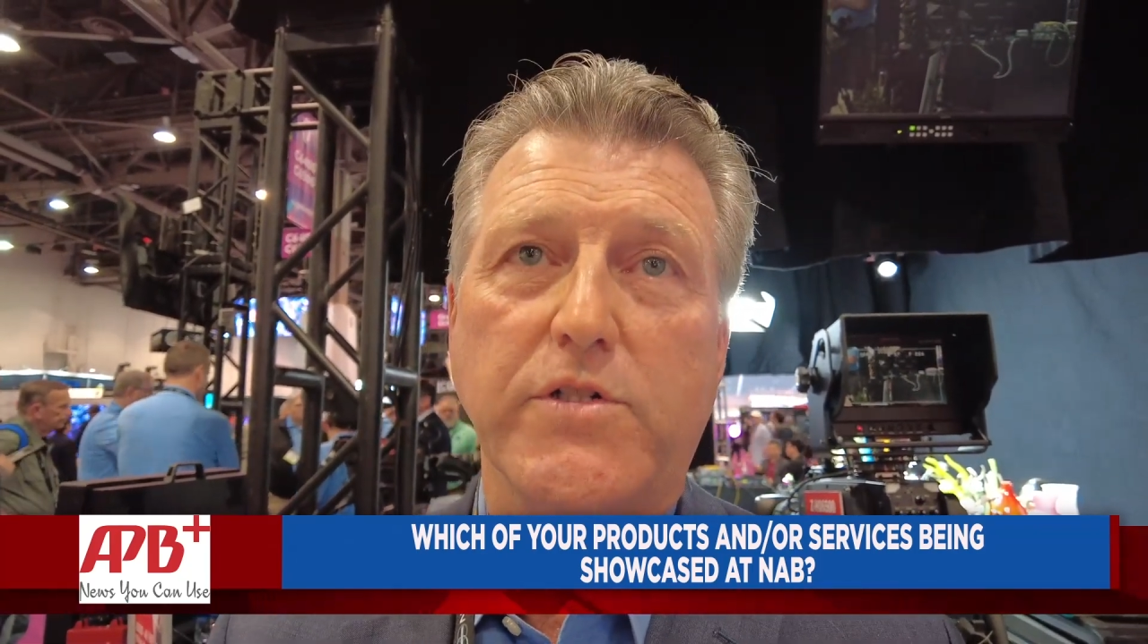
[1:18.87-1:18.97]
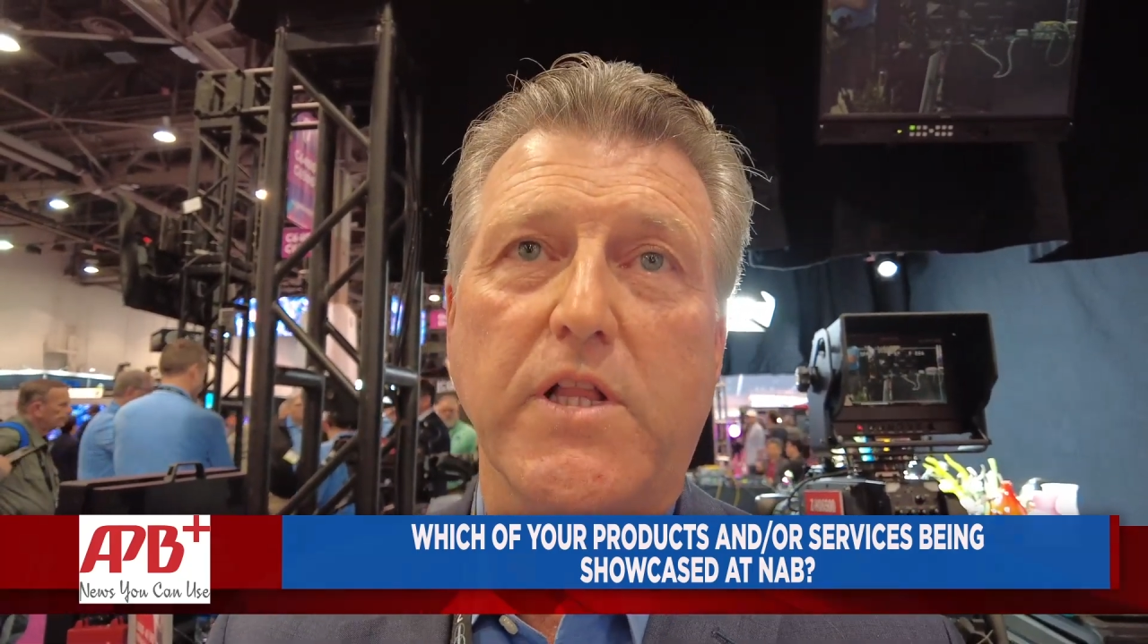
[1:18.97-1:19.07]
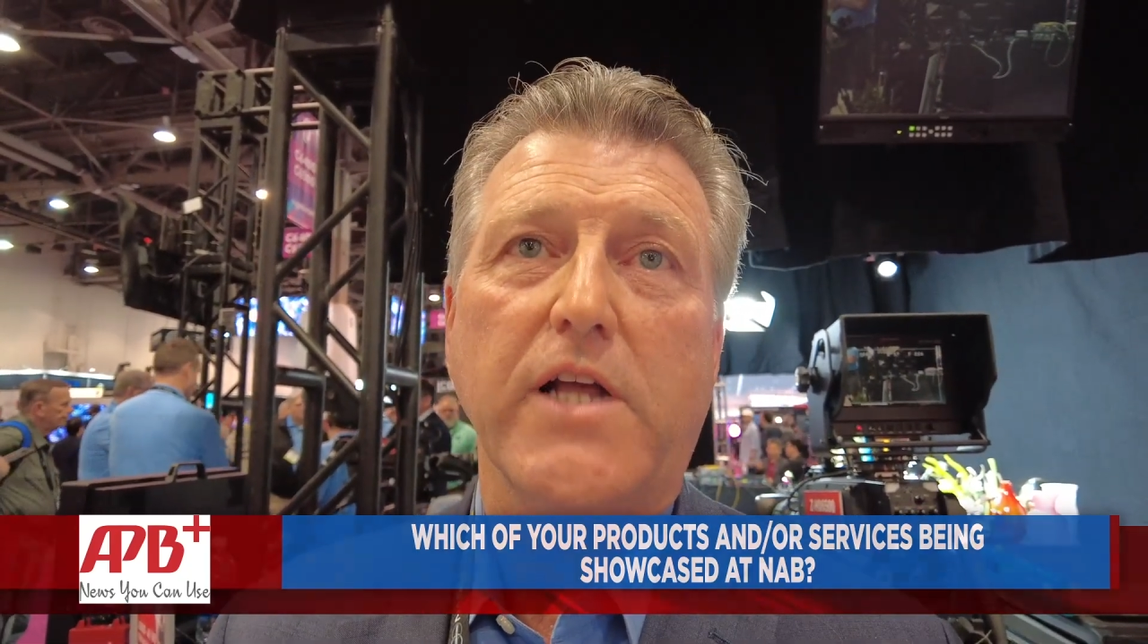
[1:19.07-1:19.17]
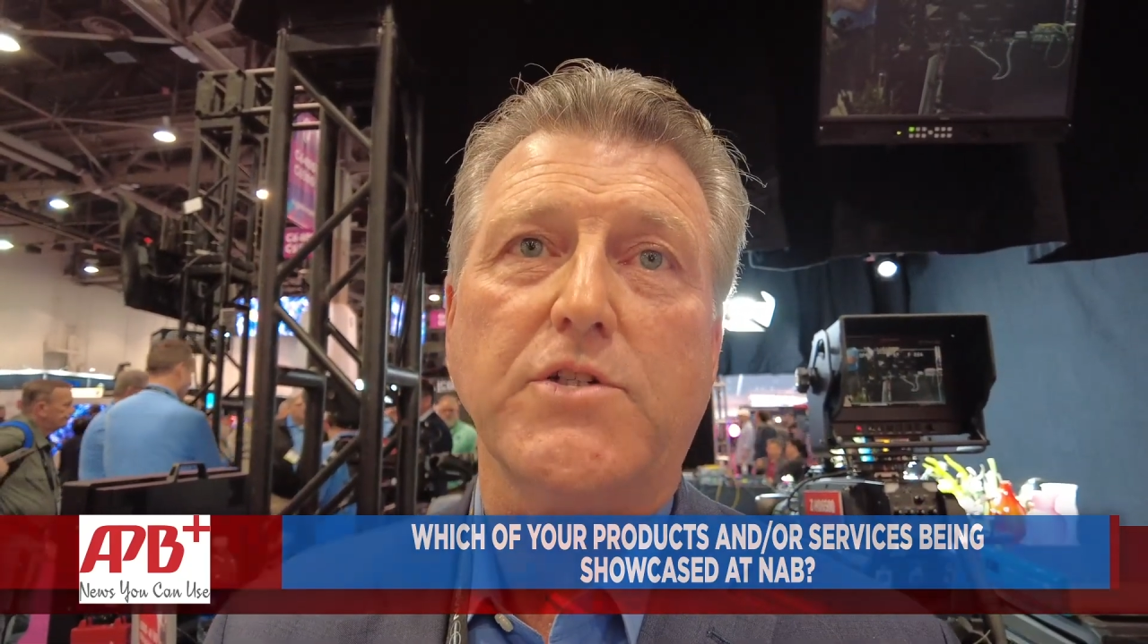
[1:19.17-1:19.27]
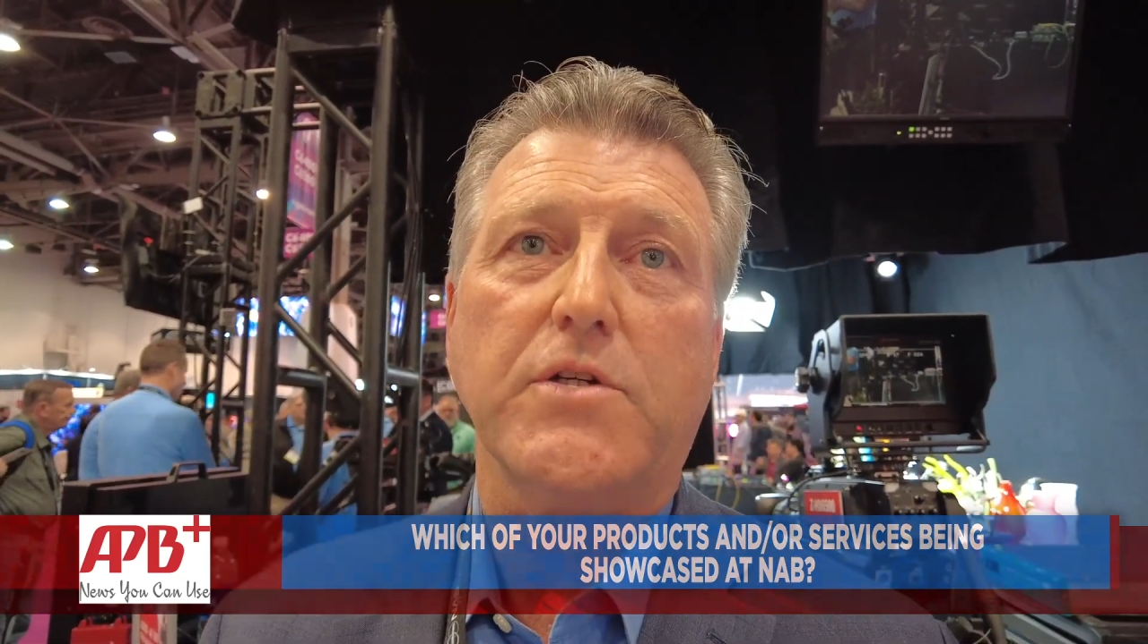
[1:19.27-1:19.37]

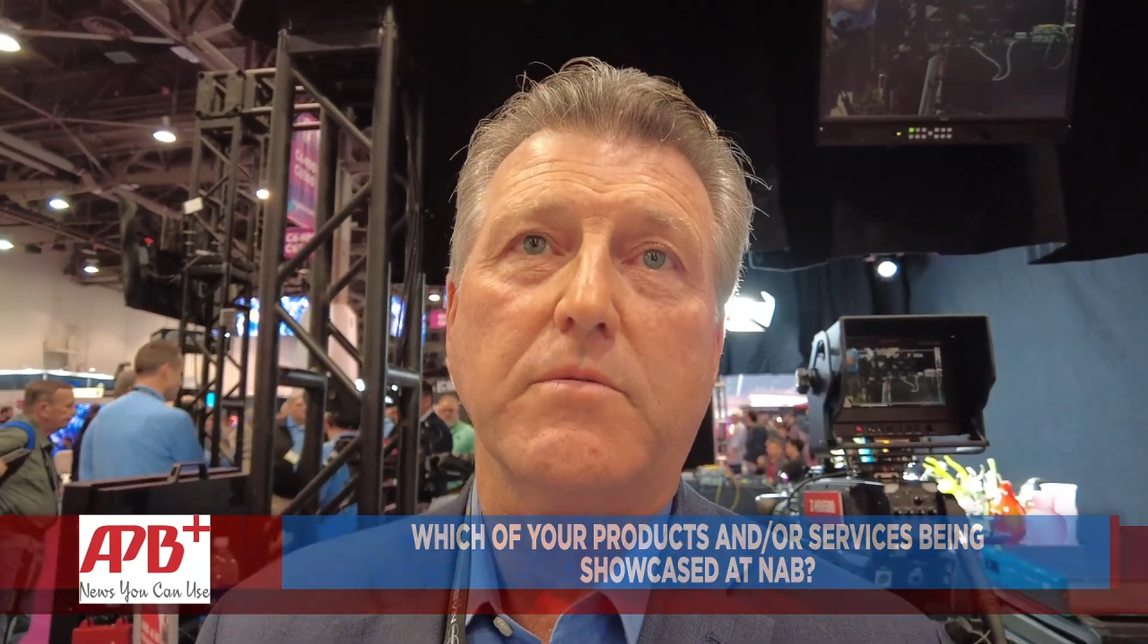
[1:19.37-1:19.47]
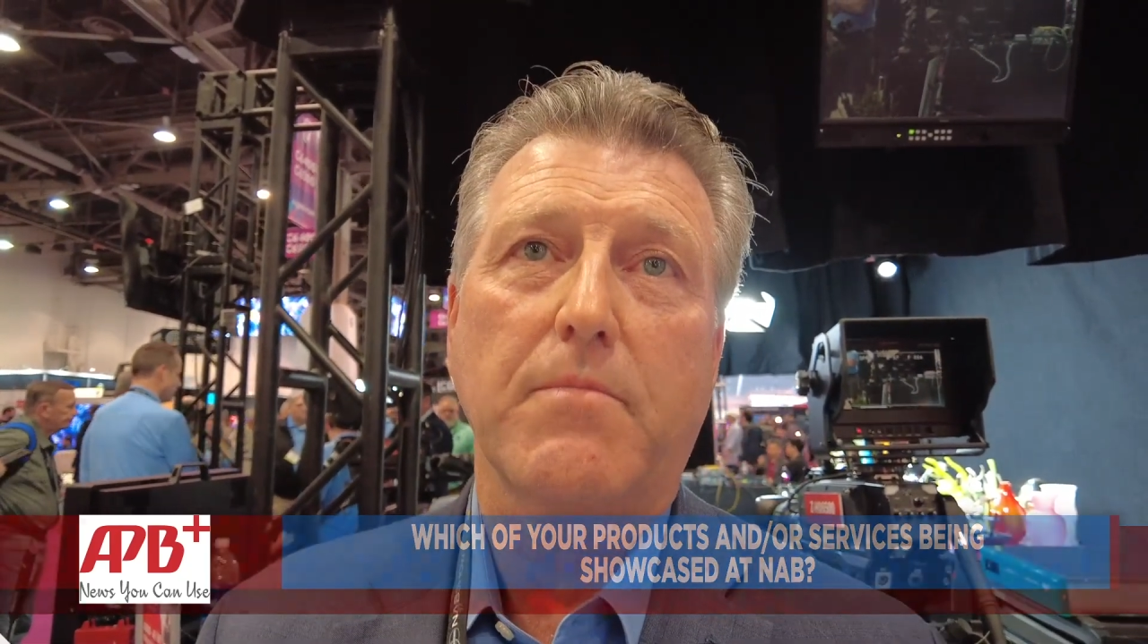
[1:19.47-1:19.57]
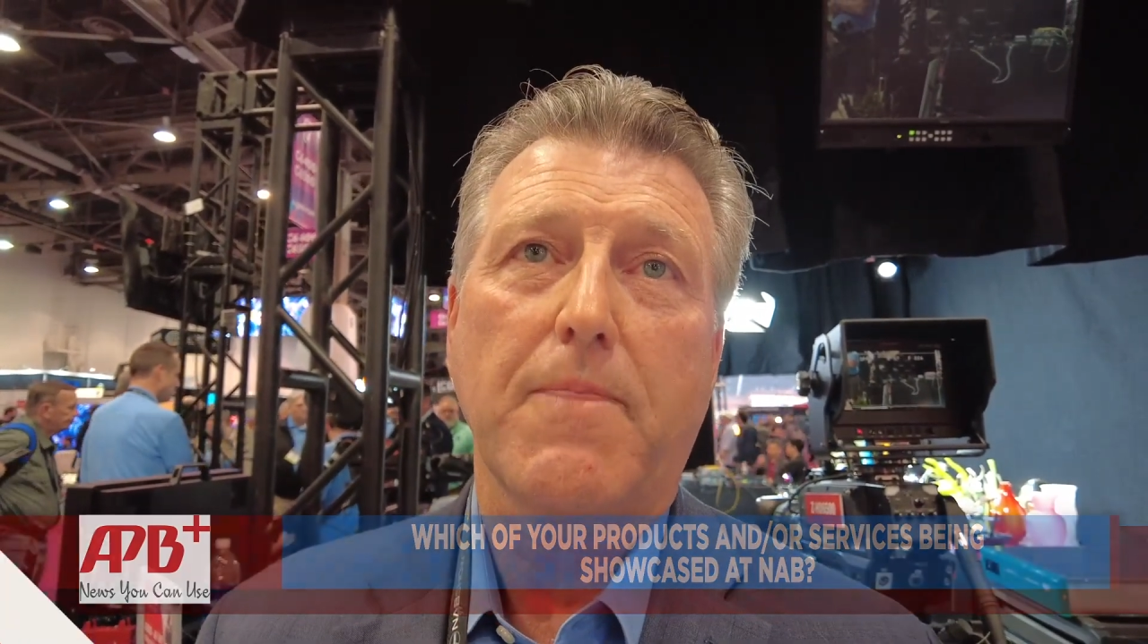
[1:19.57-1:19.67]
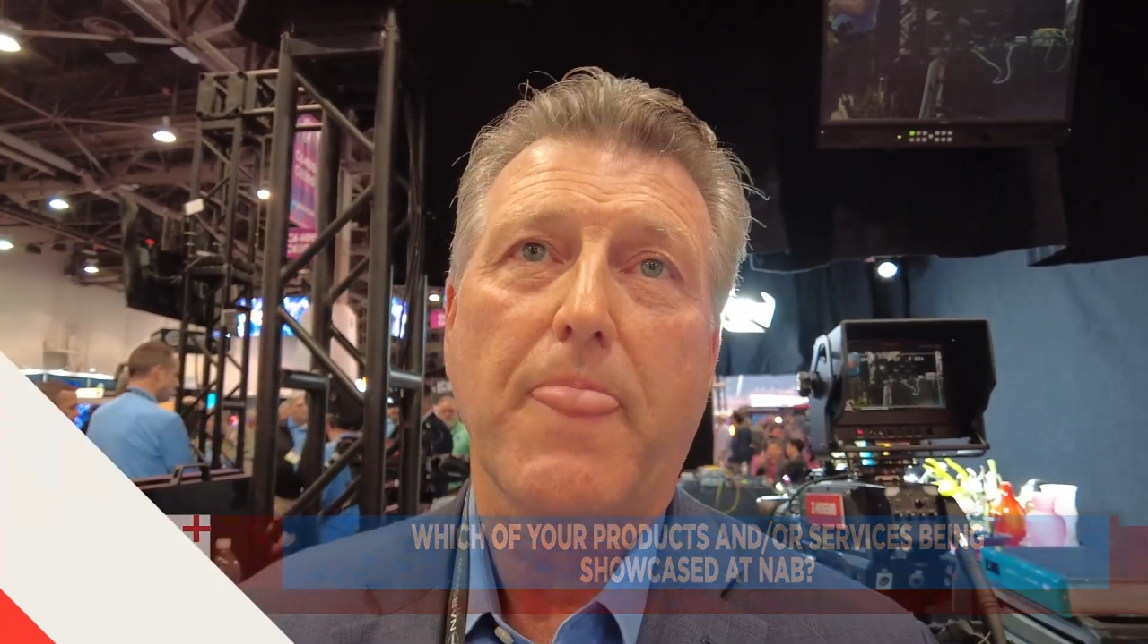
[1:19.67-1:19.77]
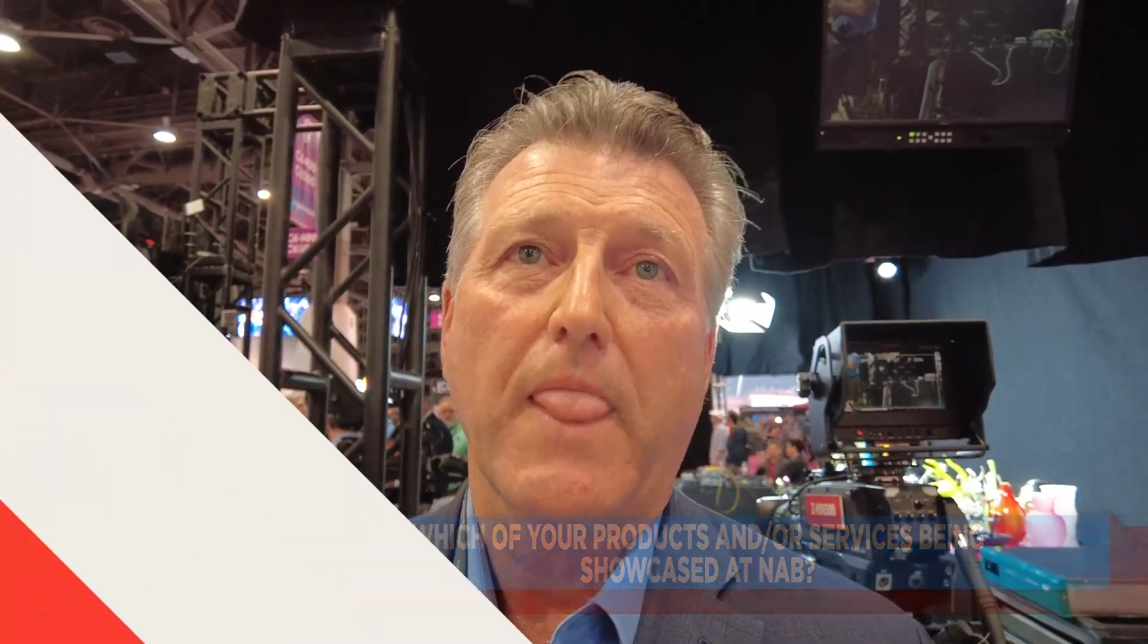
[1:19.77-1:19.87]
selection.